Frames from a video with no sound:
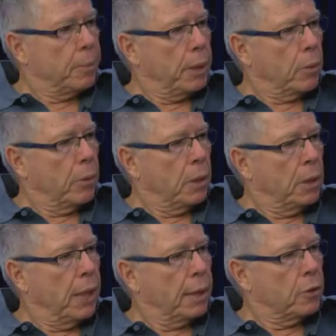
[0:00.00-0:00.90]
I speak with
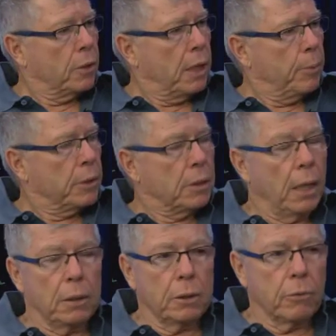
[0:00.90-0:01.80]
her? Yes, her name is
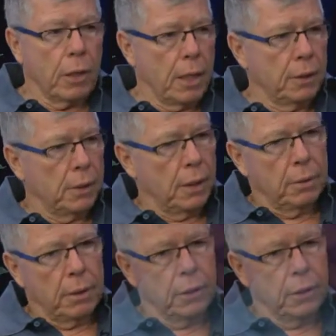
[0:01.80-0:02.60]
Nelda Rossi,